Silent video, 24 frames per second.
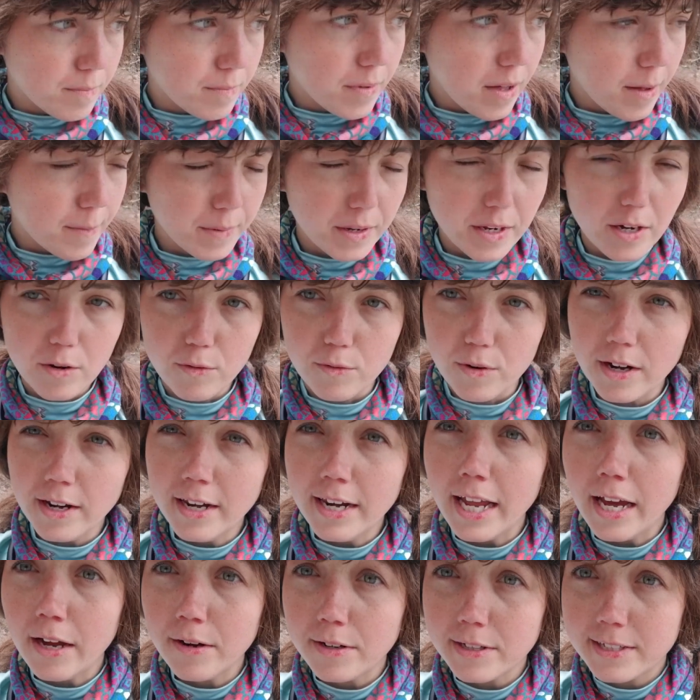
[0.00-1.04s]
I'm gonna run
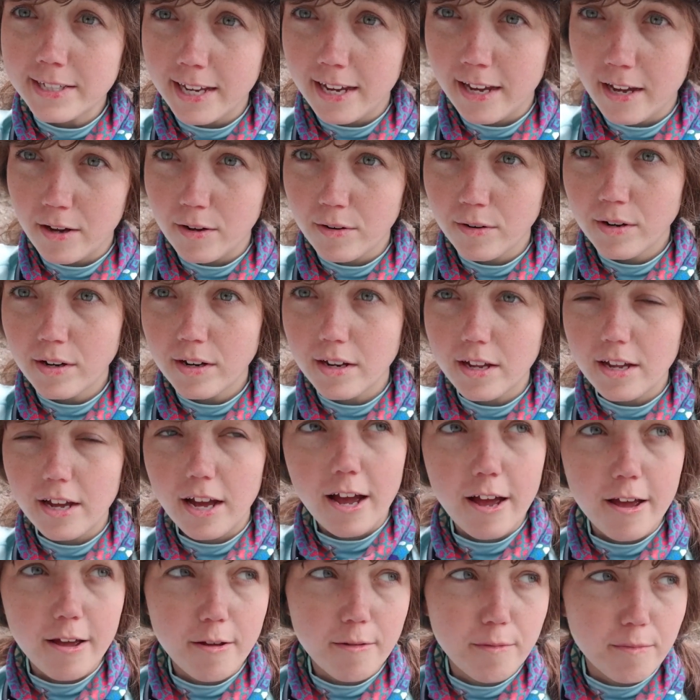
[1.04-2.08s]
down to town.
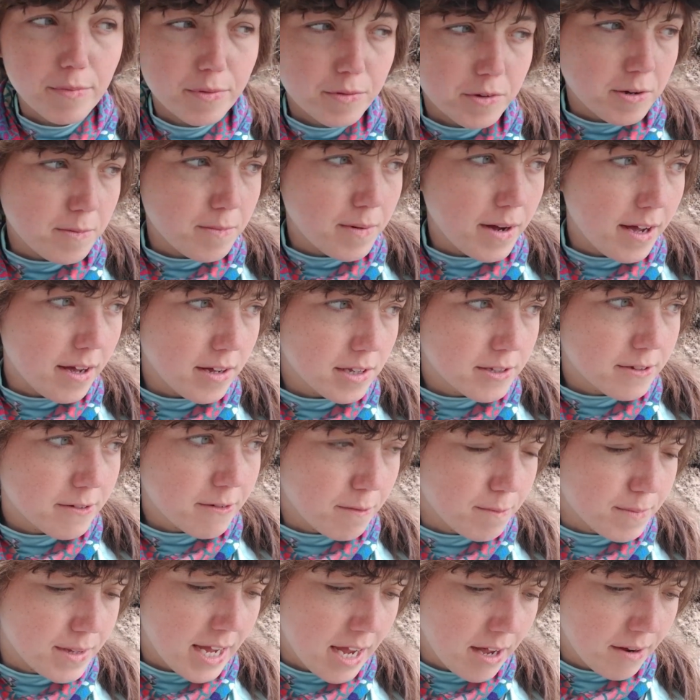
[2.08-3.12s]
I'm 3 miles
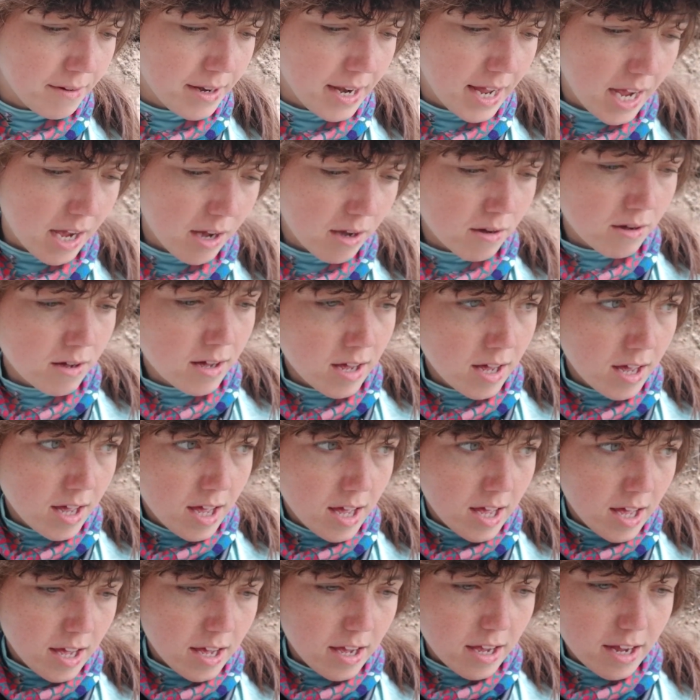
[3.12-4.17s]
from town now,
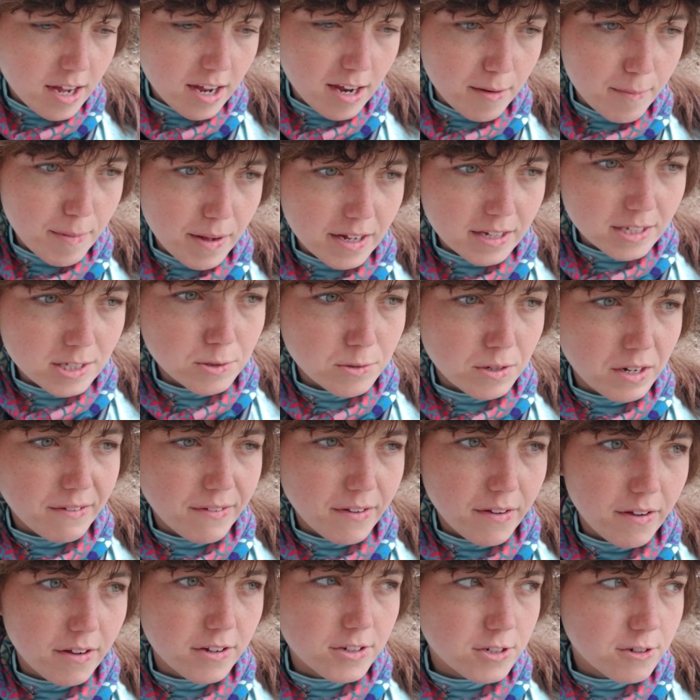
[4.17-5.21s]
and about
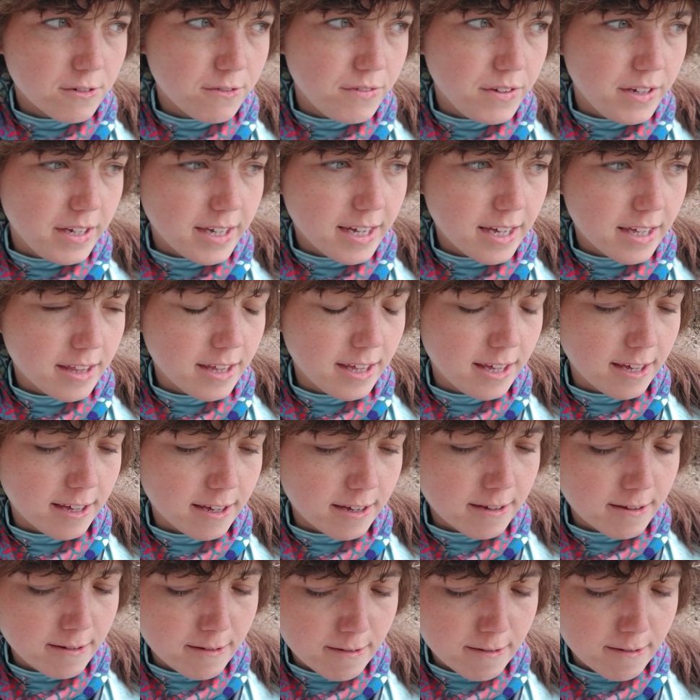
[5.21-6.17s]
2,500 feet, I think.